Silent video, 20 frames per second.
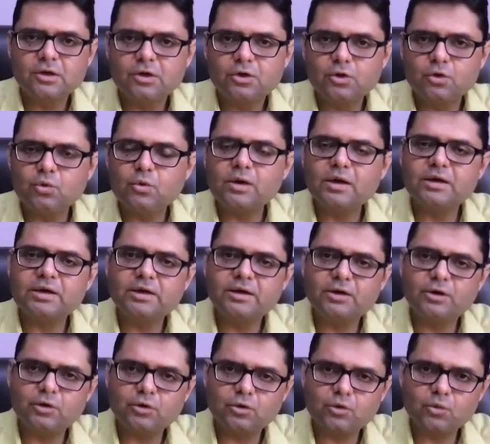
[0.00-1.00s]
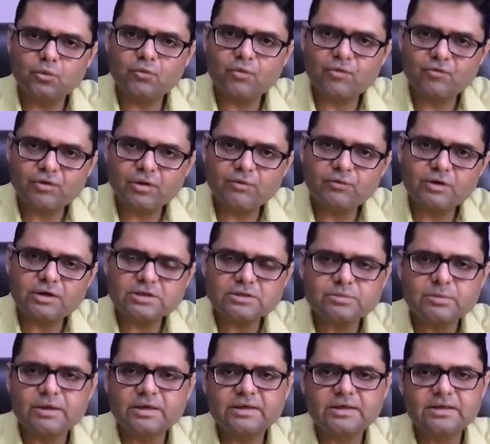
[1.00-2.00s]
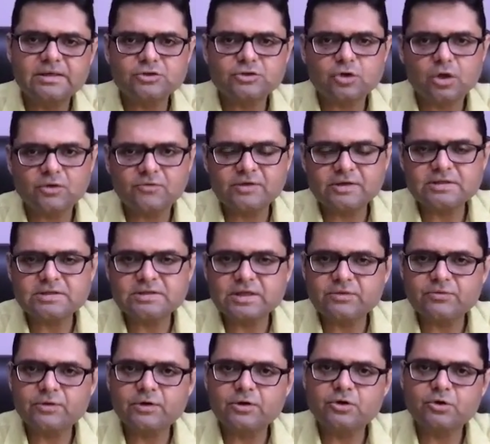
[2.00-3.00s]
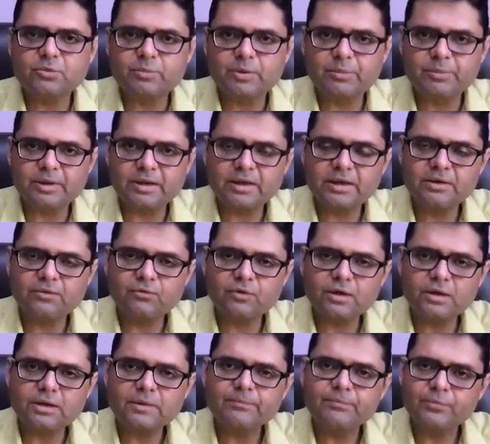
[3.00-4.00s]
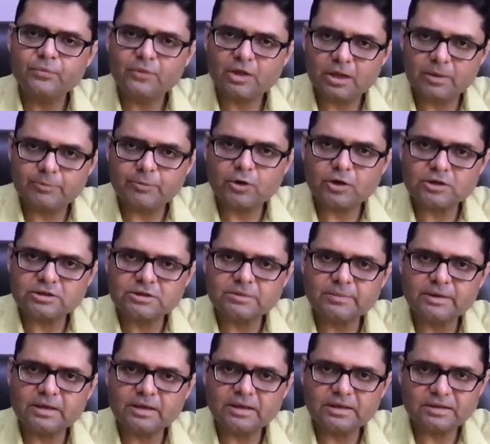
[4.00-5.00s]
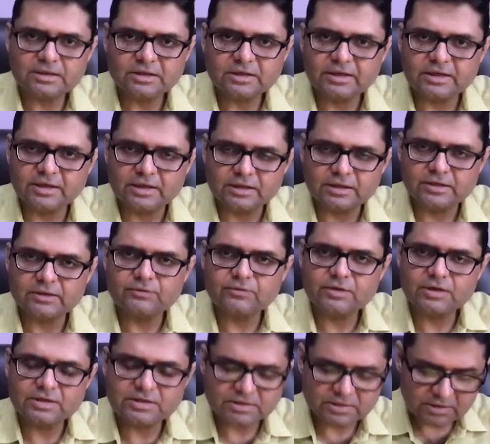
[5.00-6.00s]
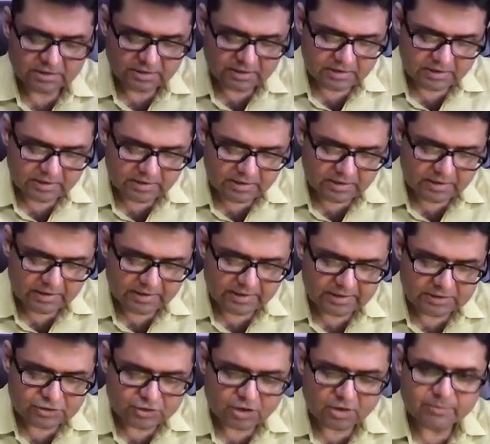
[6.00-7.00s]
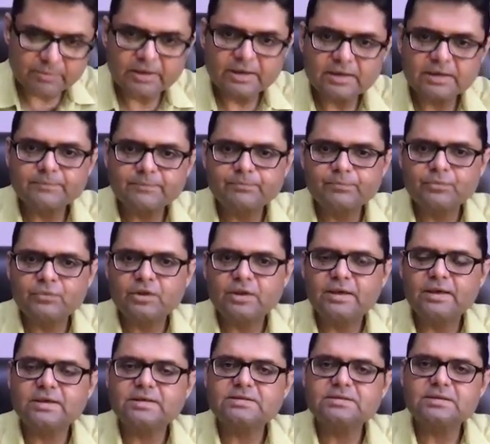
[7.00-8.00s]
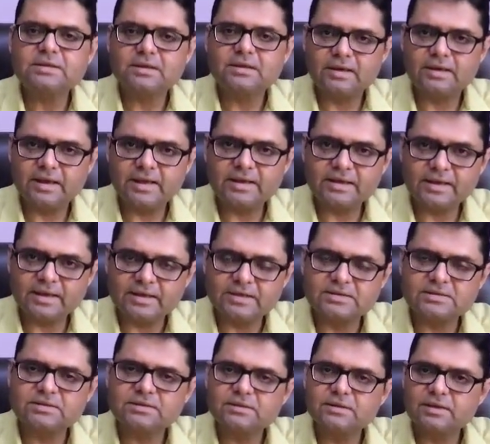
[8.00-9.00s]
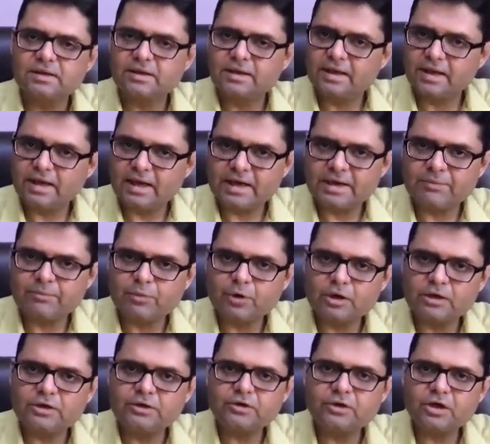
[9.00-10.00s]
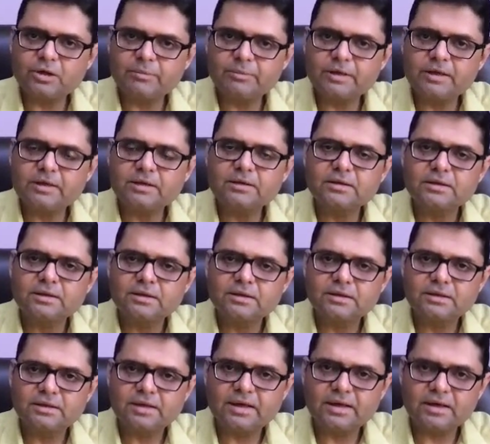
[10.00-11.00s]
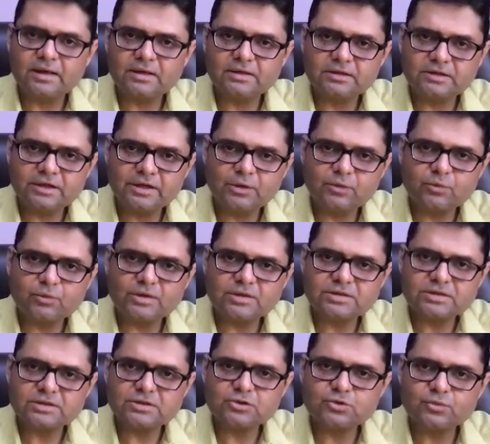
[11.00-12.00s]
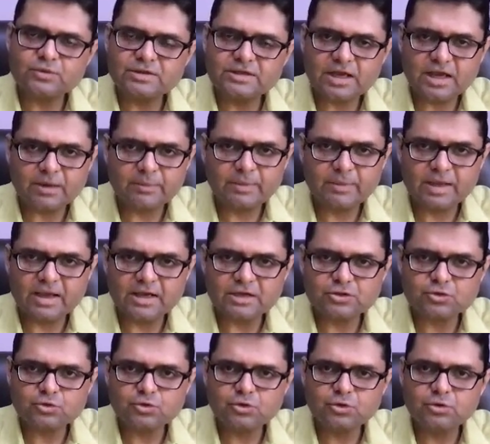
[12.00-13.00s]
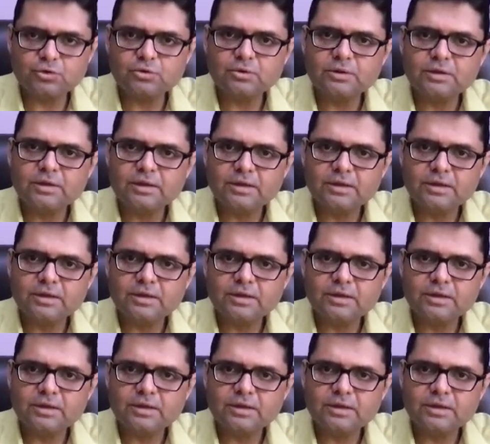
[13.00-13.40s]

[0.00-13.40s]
200 or 250 words, but it is always safer to prepare it for approximately 300 words. Next topic is linkage, an important topic. There are 3 questions which can be asked to you